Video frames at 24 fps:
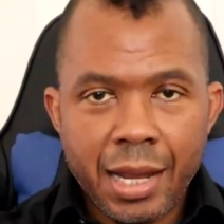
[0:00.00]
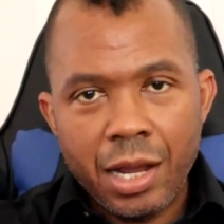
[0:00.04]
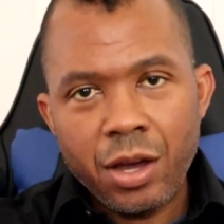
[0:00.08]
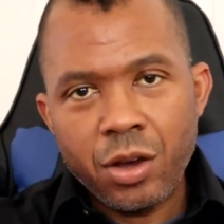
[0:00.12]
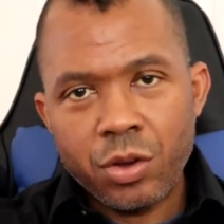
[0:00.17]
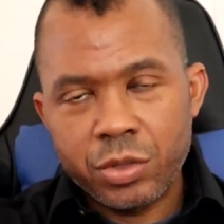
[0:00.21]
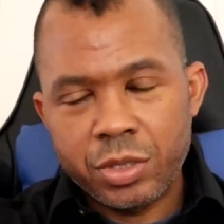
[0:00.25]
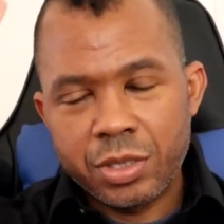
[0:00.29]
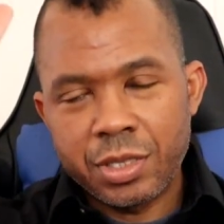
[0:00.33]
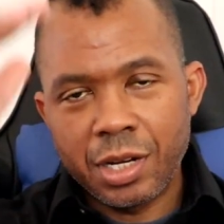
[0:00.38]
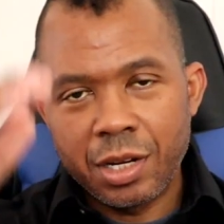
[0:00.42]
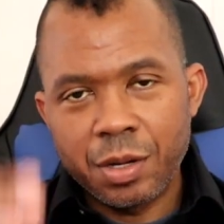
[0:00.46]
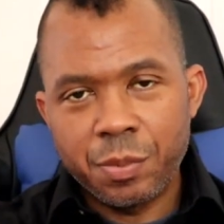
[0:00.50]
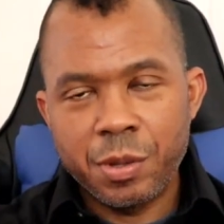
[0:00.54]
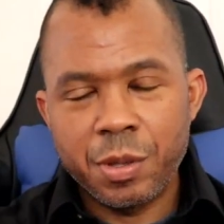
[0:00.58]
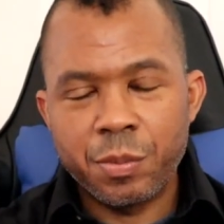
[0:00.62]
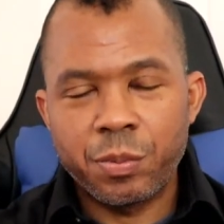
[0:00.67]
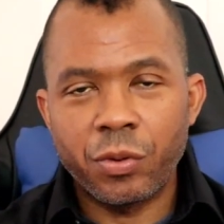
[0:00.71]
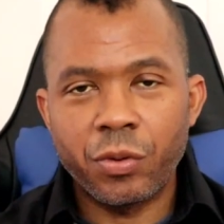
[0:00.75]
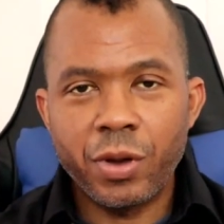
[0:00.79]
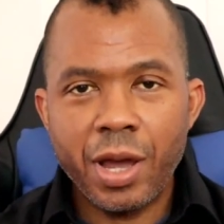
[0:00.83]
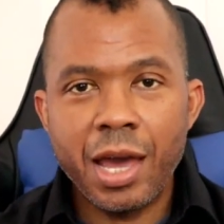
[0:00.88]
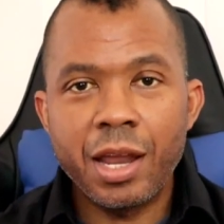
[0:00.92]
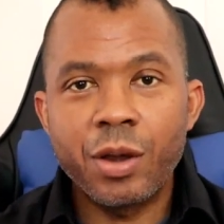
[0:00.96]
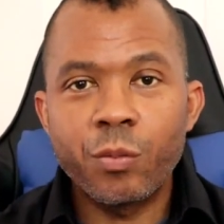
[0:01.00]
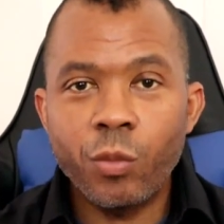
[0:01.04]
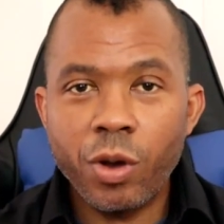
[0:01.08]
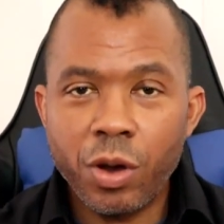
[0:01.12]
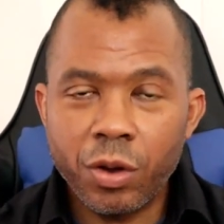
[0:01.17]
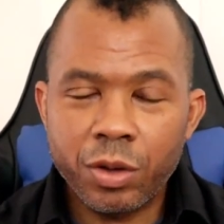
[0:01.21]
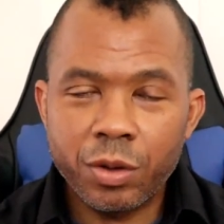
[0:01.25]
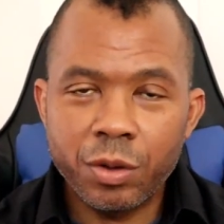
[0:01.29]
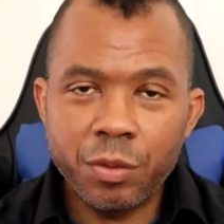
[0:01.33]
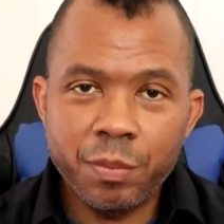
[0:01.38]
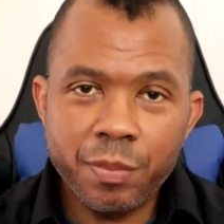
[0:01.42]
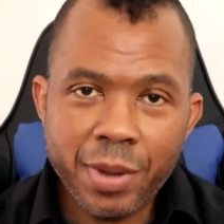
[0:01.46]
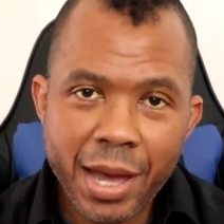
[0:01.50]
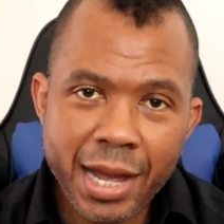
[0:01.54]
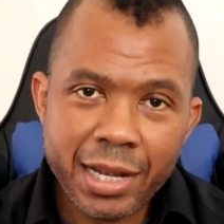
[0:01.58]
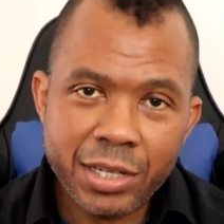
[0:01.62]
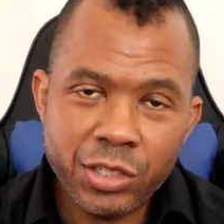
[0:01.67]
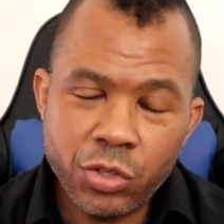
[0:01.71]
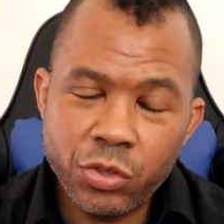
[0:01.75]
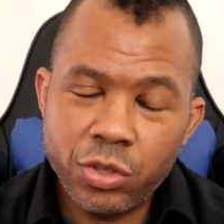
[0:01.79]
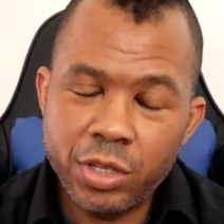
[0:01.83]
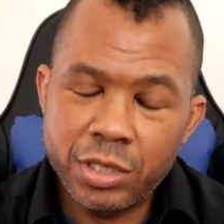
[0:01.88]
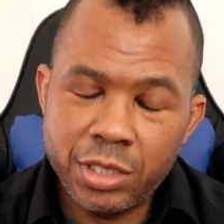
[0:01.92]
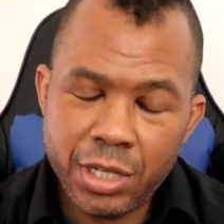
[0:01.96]
Hello, stellar people, and welcome
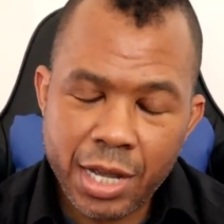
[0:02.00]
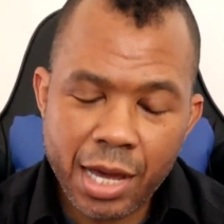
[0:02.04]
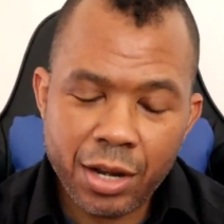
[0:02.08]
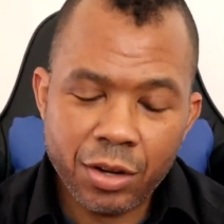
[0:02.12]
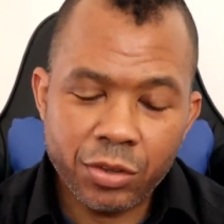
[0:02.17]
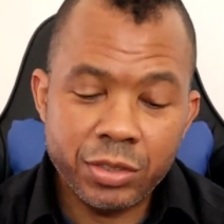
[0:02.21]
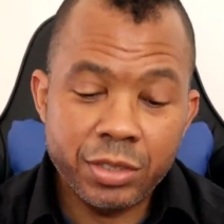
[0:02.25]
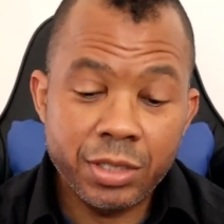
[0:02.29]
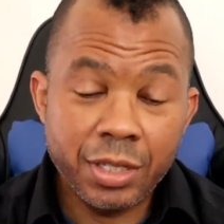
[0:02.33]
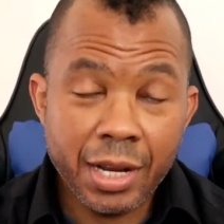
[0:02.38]
back to the channel.